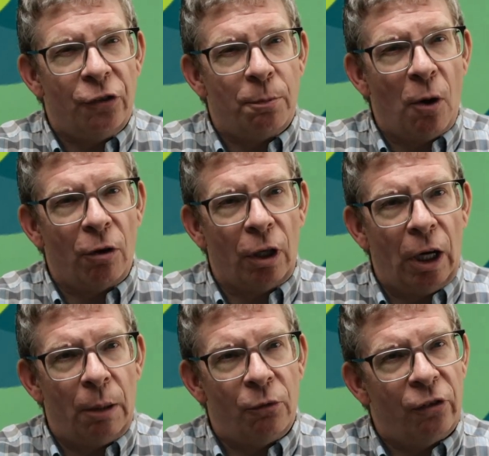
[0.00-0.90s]
smoke
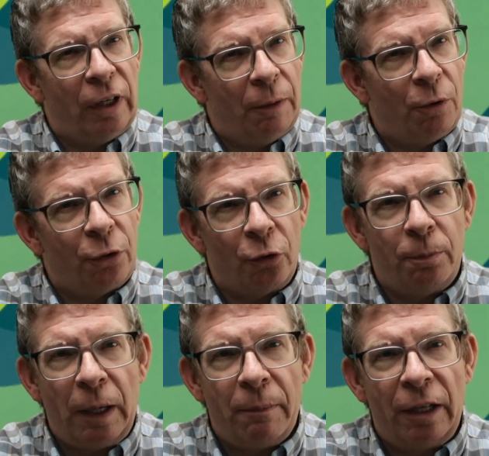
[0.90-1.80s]
alarms, and with those
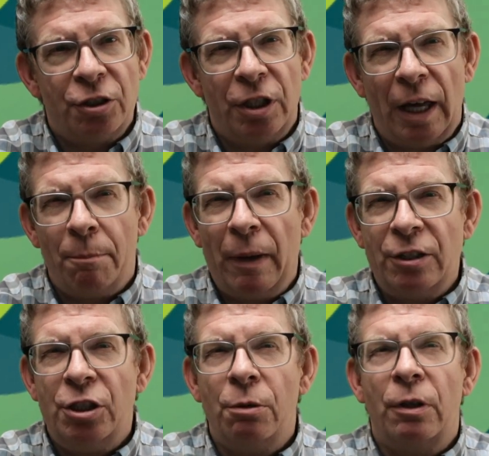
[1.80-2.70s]
being mentioned, I
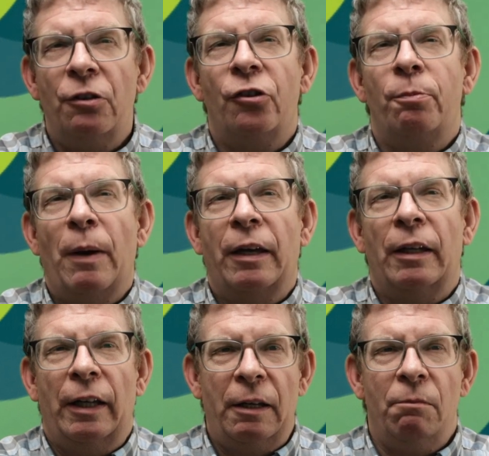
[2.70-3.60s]
bet you can
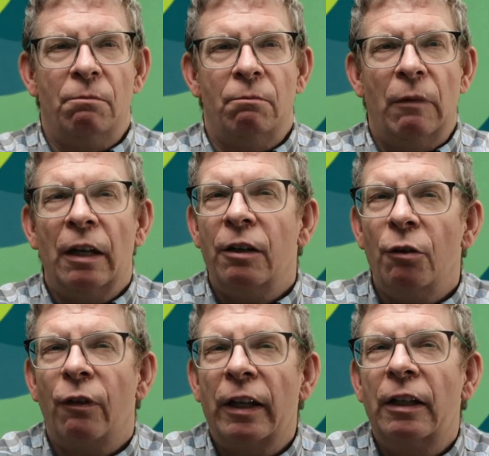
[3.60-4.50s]
speculate, and
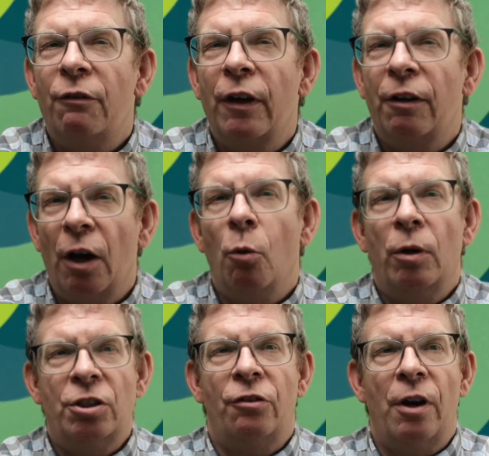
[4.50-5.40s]
you've likely figured out
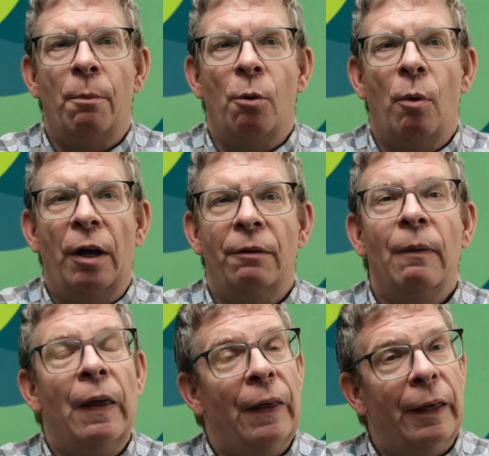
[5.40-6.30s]
which is number 1.
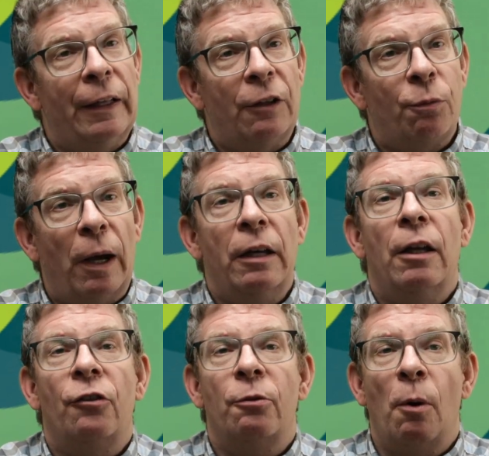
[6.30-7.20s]
And that's right,
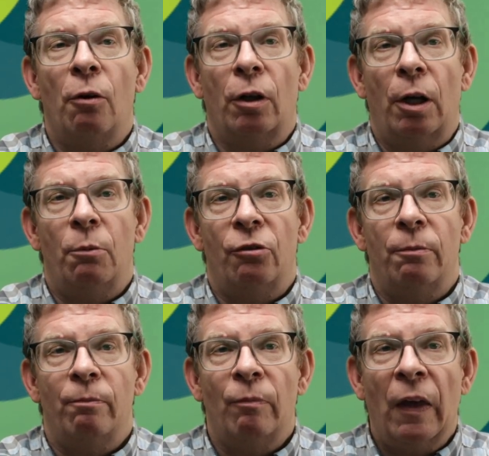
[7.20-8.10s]
it's smoke alarms.
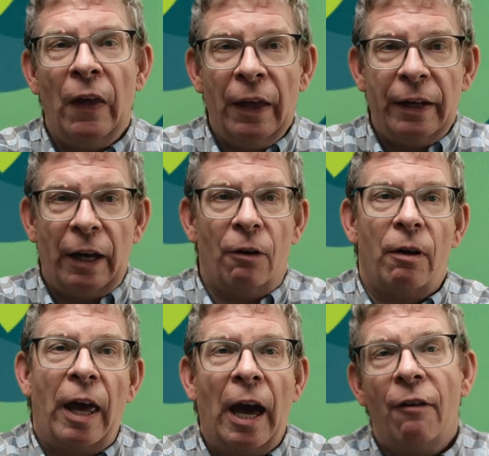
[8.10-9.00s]
Now,
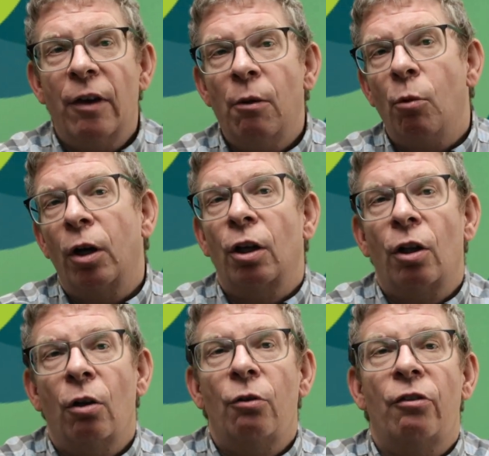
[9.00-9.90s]
having worked
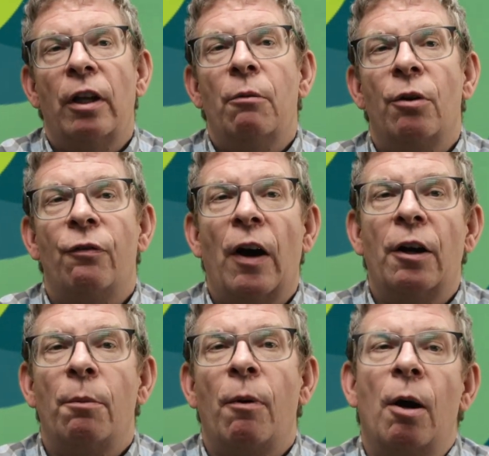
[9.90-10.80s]
closely with fire
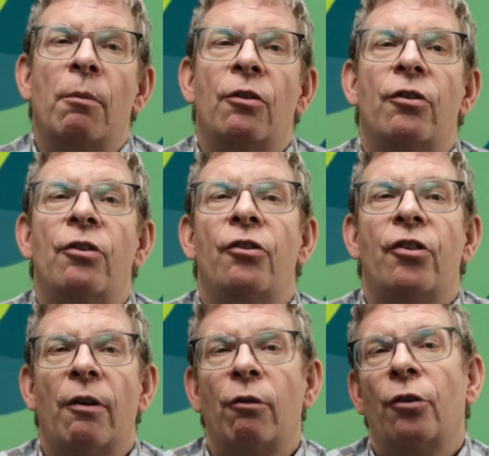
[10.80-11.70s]
departments in
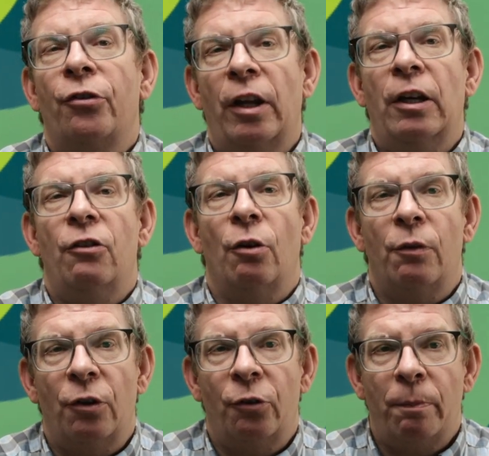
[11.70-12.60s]
several cities over
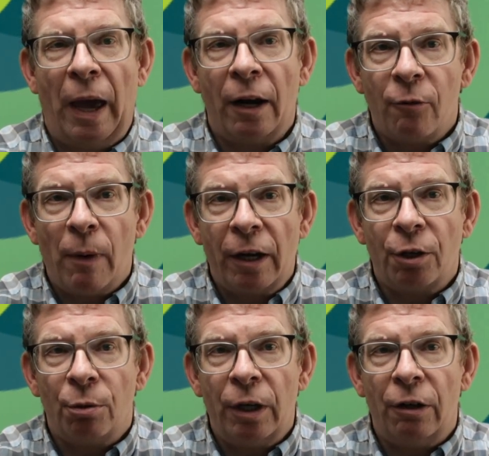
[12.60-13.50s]
the span of my
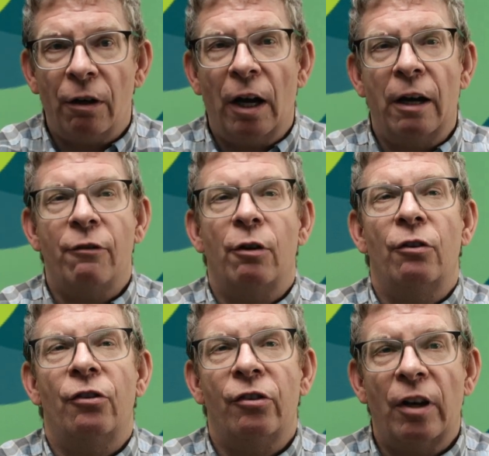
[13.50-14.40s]
career, I've heard
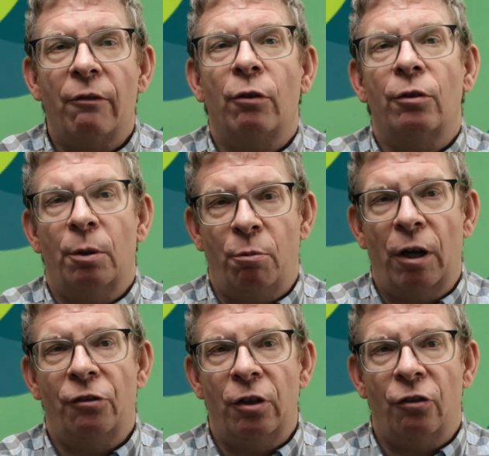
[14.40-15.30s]
several
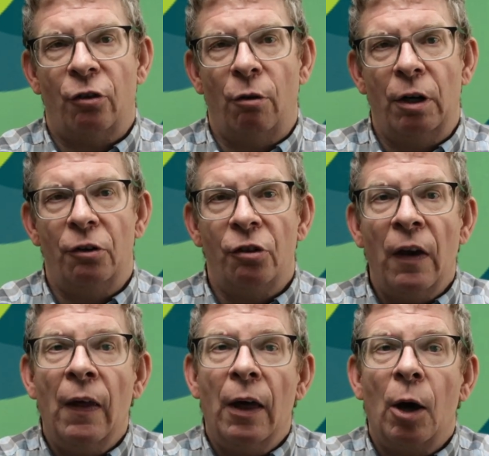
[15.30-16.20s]
depressing stories
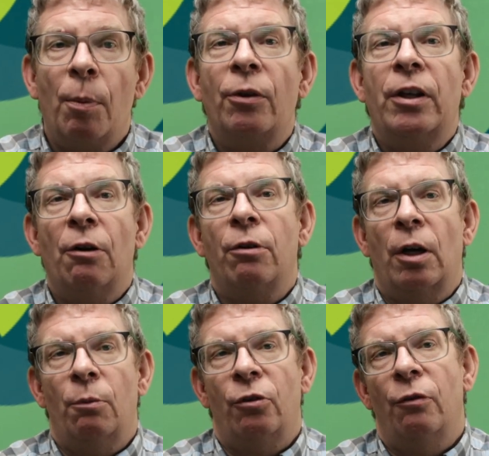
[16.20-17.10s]
about the
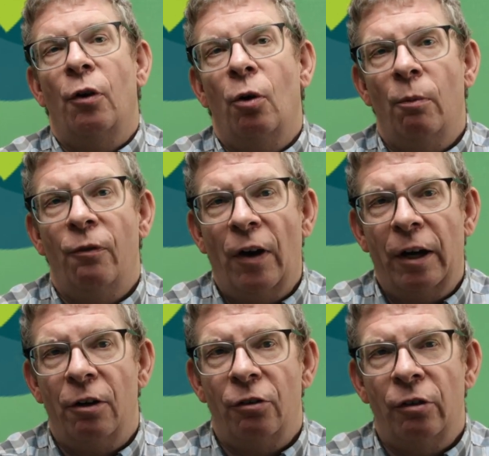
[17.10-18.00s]
outcomes of home
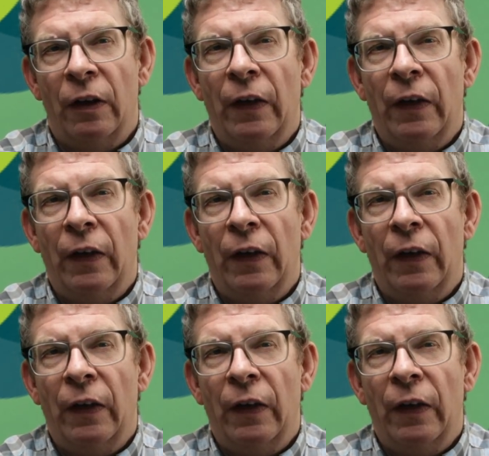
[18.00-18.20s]
fires,